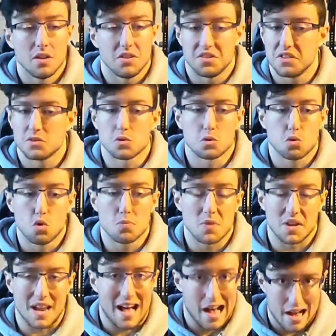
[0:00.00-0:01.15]
This is a term
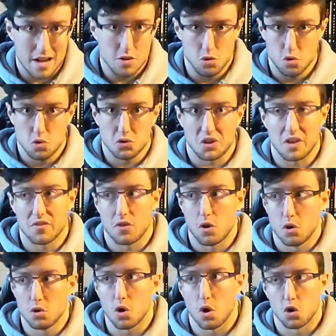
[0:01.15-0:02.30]
that I use and I've
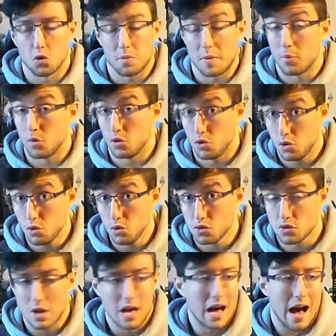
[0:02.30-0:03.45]
heard other people use.